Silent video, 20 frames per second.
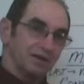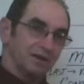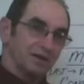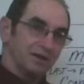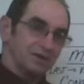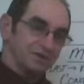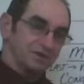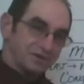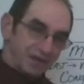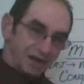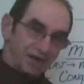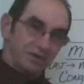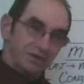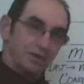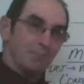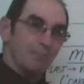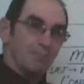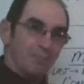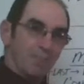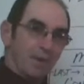He's telling
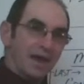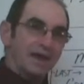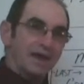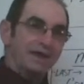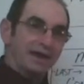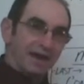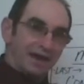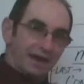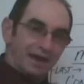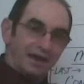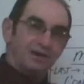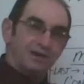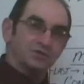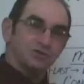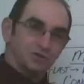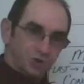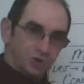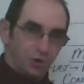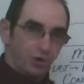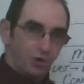them, make a
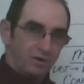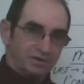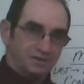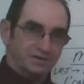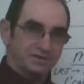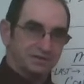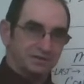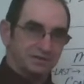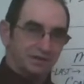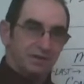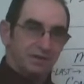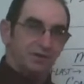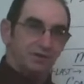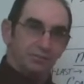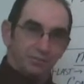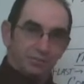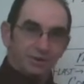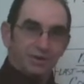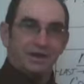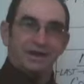choice.
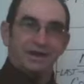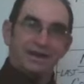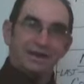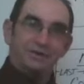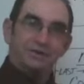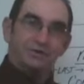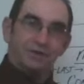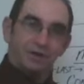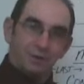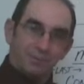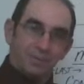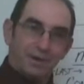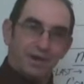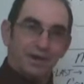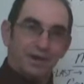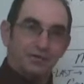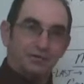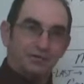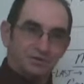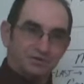Be
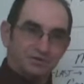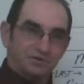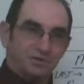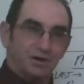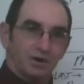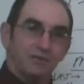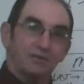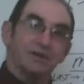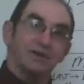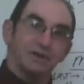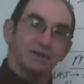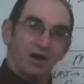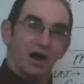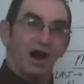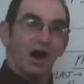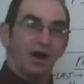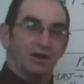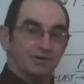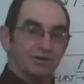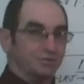committed to serving
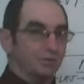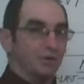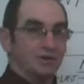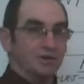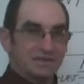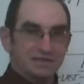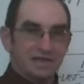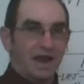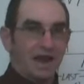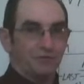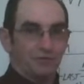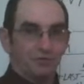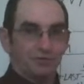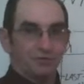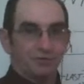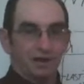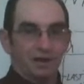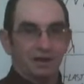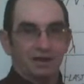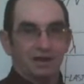God is what he's after,
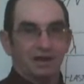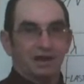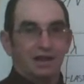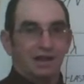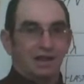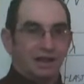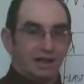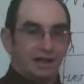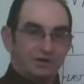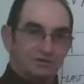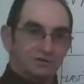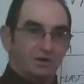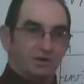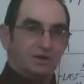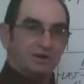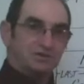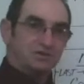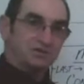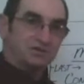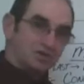really. And so
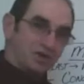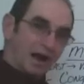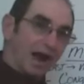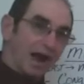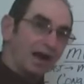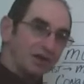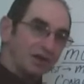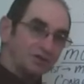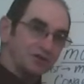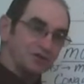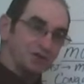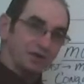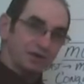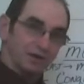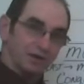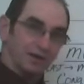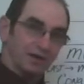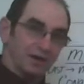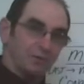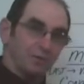he's challenging
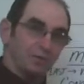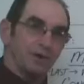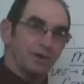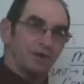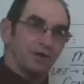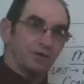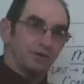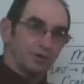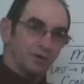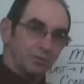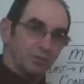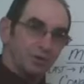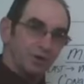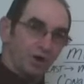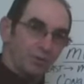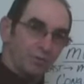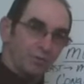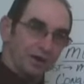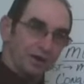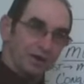them to be
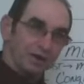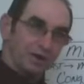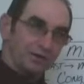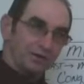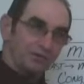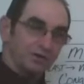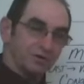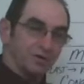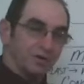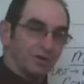obedient.